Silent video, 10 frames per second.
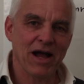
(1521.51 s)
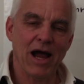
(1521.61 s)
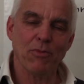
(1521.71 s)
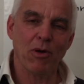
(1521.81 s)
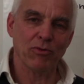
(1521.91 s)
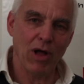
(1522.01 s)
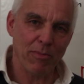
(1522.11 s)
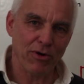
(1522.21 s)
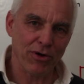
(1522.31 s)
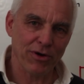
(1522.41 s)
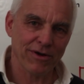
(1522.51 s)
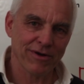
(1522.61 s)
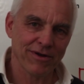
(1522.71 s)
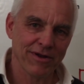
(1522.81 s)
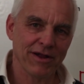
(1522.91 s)
I'm Norman Wahlberger.
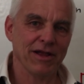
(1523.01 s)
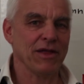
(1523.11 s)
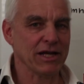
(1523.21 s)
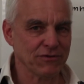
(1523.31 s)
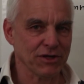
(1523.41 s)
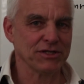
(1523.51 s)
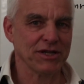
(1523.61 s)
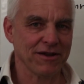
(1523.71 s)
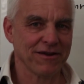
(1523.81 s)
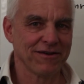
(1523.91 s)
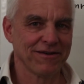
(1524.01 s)
Thanks for listening.